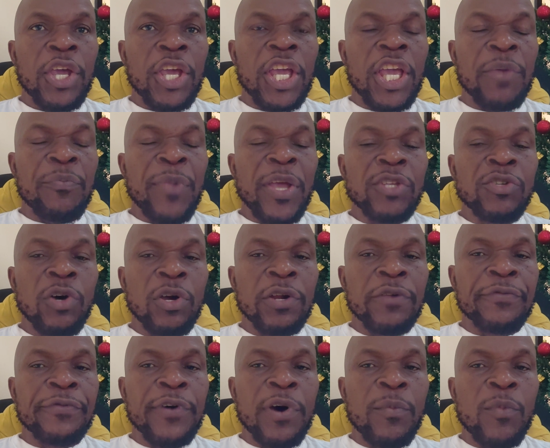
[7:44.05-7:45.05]
A major
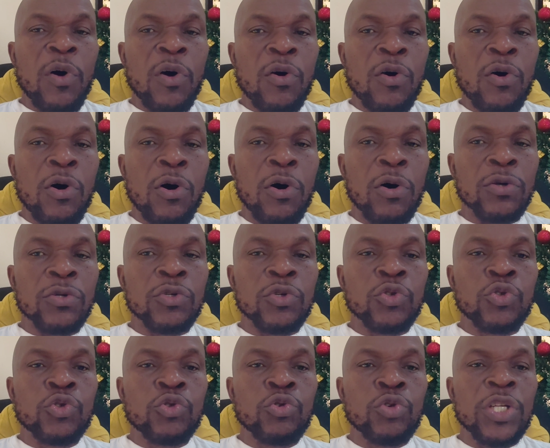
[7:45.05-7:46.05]
reform occurred
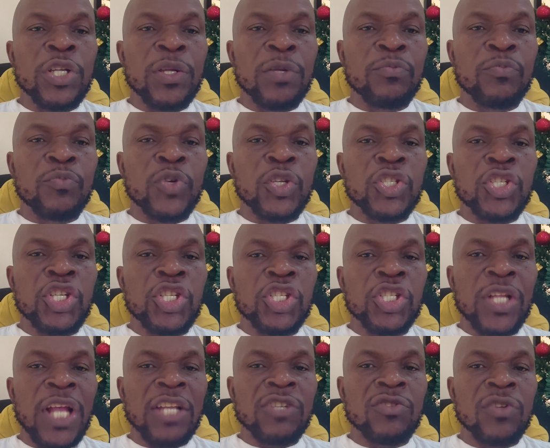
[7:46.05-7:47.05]
through the
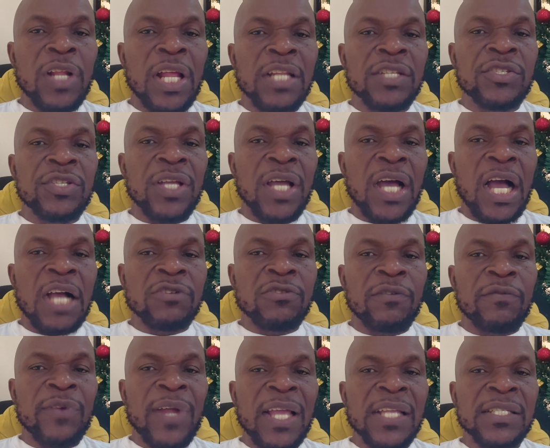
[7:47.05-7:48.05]
British Nationality Act
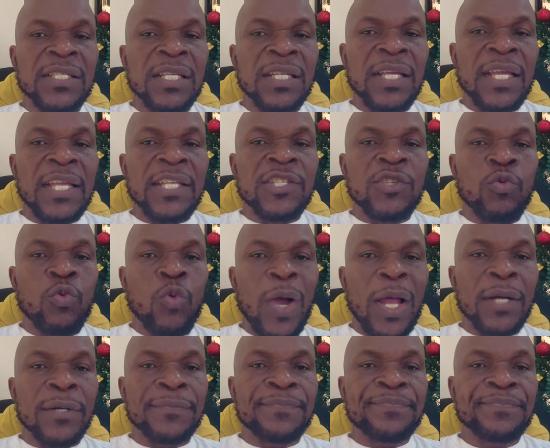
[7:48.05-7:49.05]
of
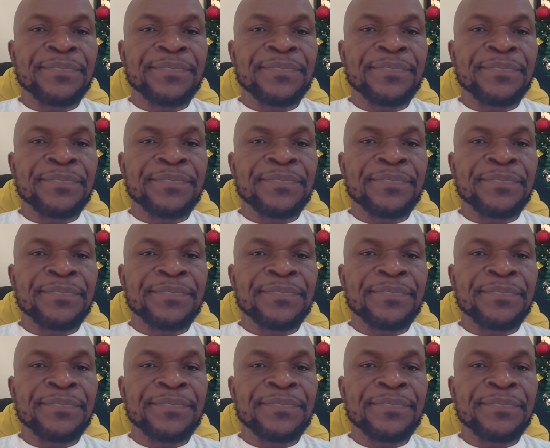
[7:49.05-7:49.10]
1981.